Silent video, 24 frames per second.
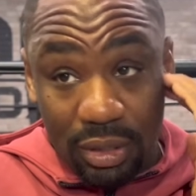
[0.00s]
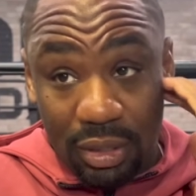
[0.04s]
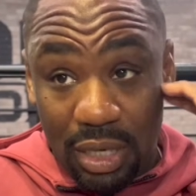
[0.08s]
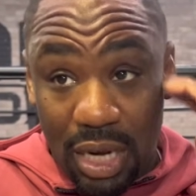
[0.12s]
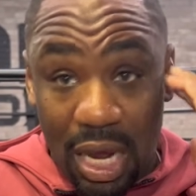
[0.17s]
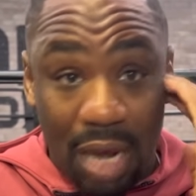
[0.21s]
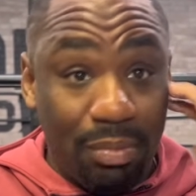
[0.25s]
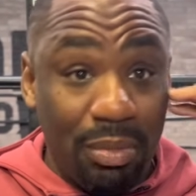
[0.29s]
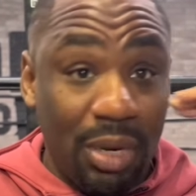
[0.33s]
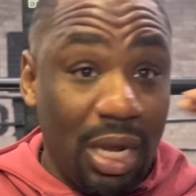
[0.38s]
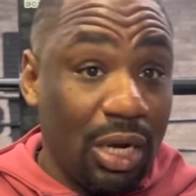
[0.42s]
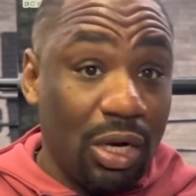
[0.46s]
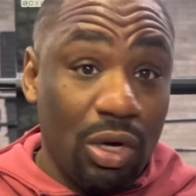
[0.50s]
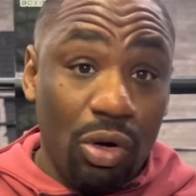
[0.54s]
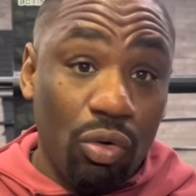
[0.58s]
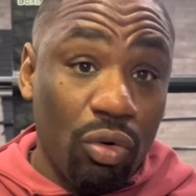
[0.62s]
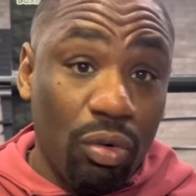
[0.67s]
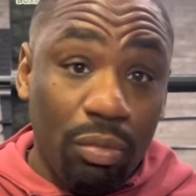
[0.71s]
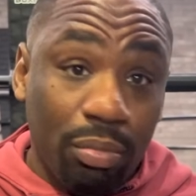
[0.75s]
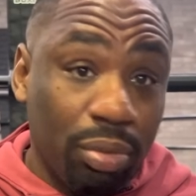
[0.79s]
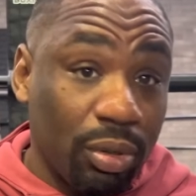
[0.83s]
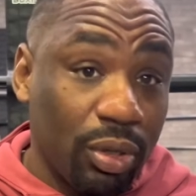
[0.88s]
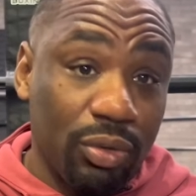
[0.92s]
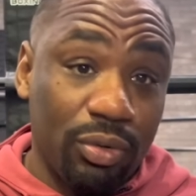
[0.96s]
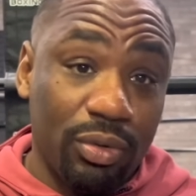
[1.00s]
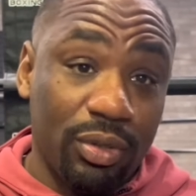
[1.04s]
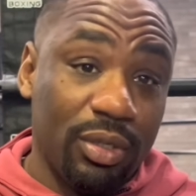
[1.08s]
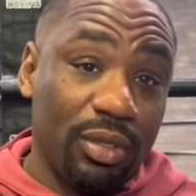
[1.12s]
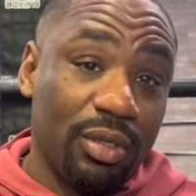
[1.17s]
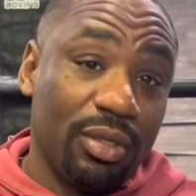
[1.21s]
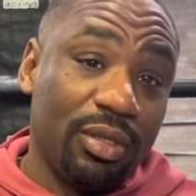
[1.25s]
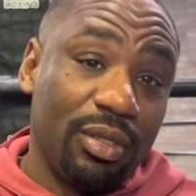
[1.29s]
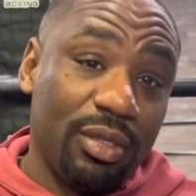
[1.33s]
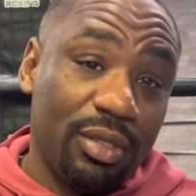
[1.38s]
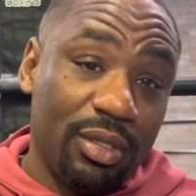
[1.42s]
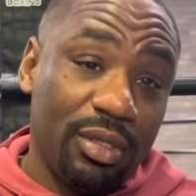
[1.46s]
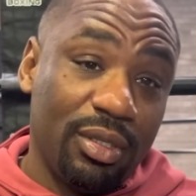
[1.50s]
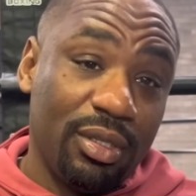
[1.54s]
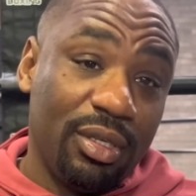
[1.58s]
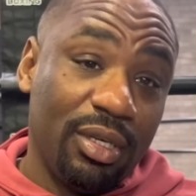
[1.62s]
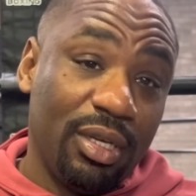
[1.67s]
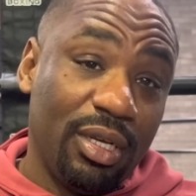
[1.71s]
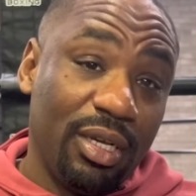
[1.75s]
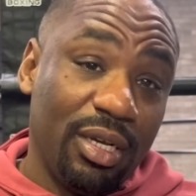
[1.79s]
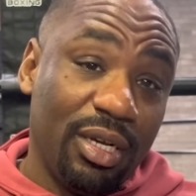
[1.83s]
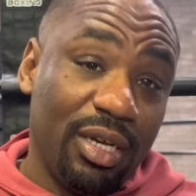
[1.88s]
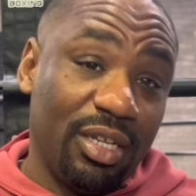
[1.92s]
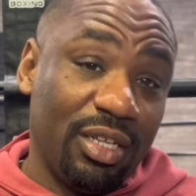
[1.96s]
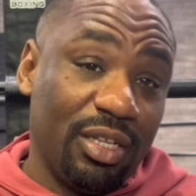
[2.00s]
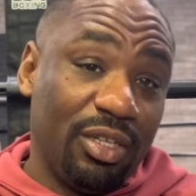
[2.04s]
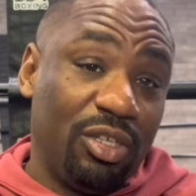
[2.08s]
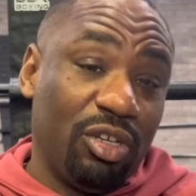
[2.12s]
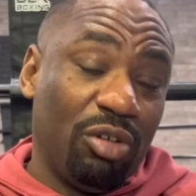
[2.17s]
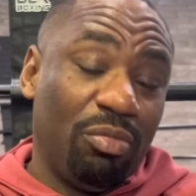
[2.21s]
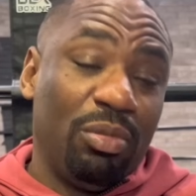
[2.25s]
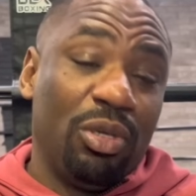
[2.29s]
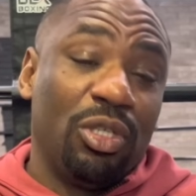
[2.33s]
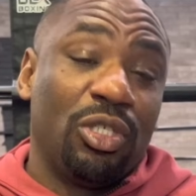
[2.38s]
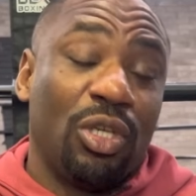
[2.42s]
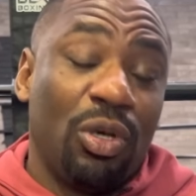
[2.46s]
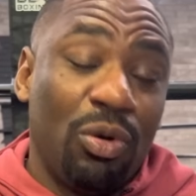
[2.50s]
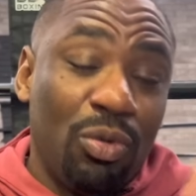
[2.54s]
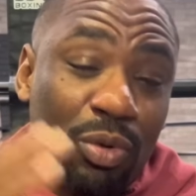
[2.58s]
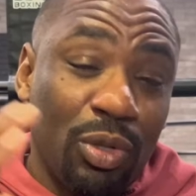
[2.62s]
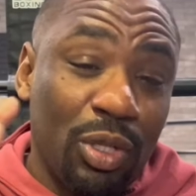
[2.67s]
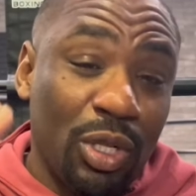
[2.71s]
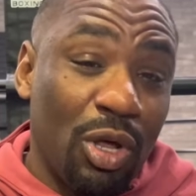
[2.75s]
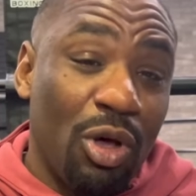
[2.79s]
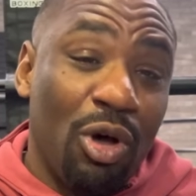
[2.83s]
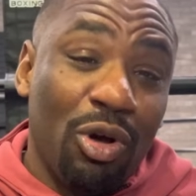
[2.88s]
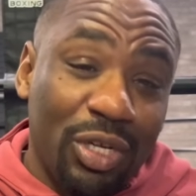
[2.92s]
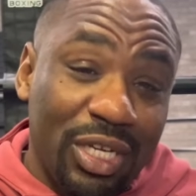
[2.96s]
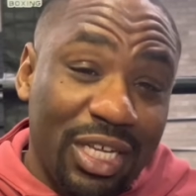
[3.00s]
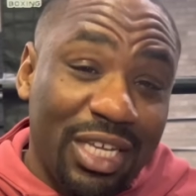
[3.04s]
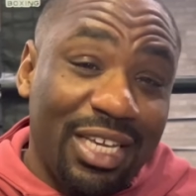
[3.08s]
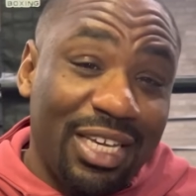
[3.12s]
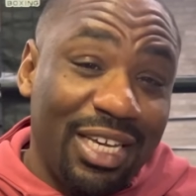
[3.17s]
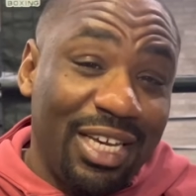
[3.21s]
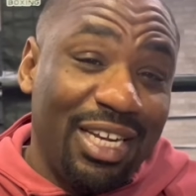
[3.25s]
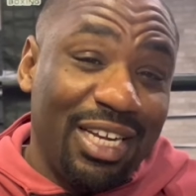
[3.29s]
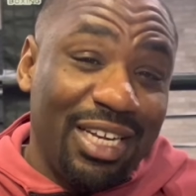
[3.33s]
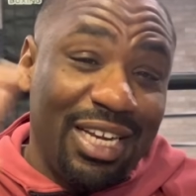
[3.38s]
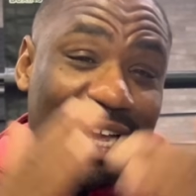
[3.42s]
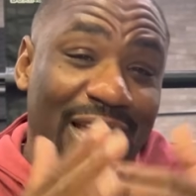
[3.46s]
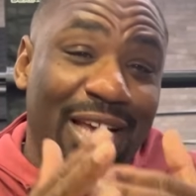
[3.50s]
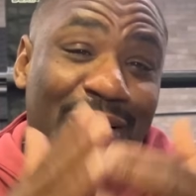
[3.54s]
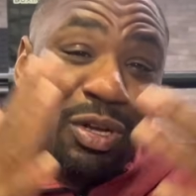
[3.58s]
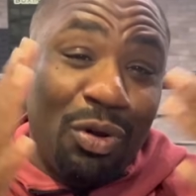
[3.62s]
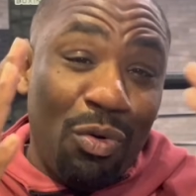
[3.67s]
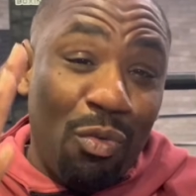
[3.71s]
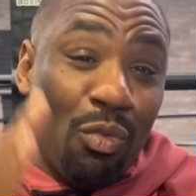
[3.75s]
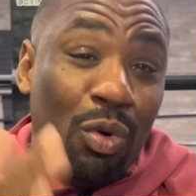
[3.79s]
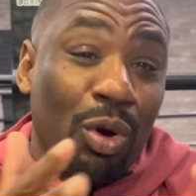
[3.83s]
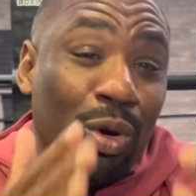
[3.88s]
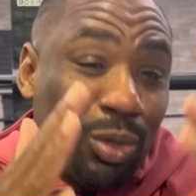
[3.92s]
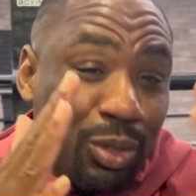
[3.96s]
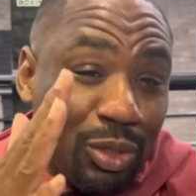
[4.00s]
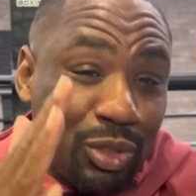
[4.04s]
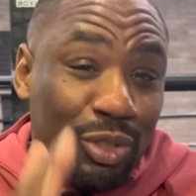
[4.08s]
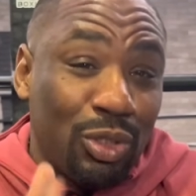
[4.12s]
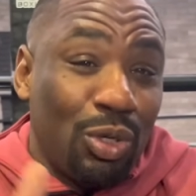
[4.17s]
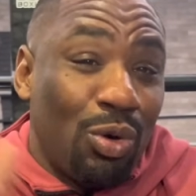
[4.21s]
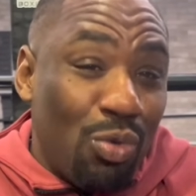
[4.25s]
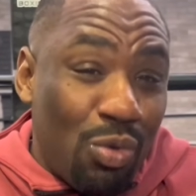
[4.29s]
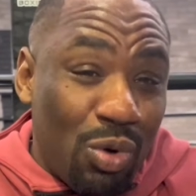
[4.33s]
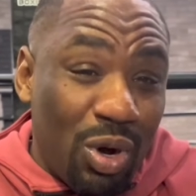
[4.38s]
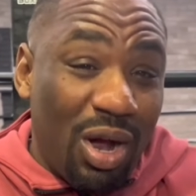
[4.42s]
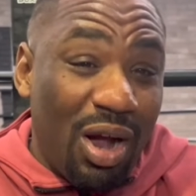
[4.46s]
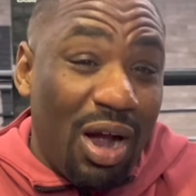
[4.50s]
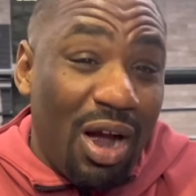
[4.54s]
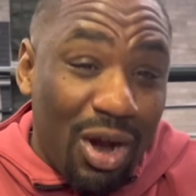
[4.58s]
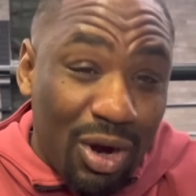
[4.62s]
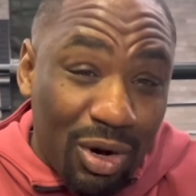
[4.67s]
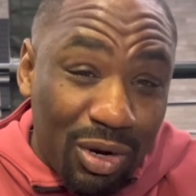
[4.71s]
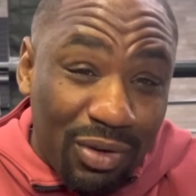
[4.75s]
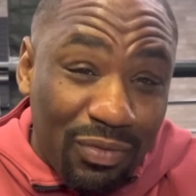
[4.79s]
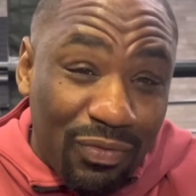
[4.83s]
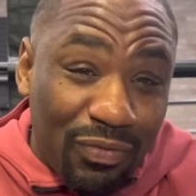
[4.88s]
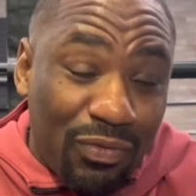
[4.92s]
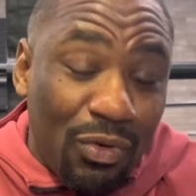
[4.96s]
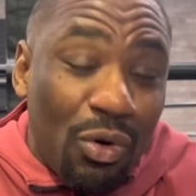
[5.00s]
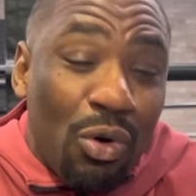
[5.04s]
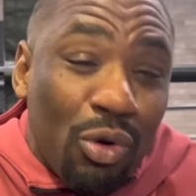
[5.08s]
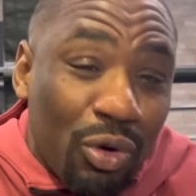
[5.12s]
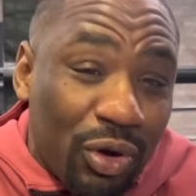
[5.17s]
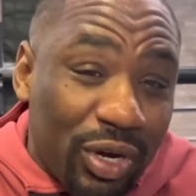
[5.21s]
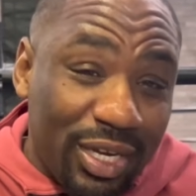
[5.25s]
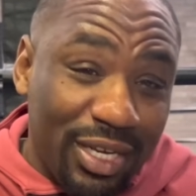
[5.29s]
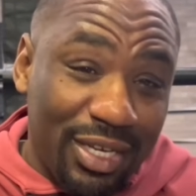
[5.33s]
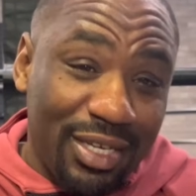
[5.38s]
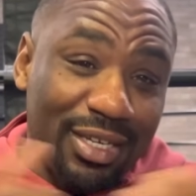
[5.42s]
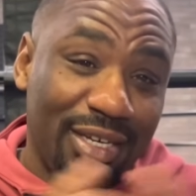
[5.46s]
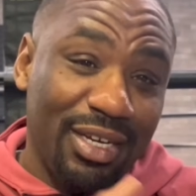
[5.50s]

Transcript: I'm not going broke. Because it took me so long to get it, and I had to work so hard for it.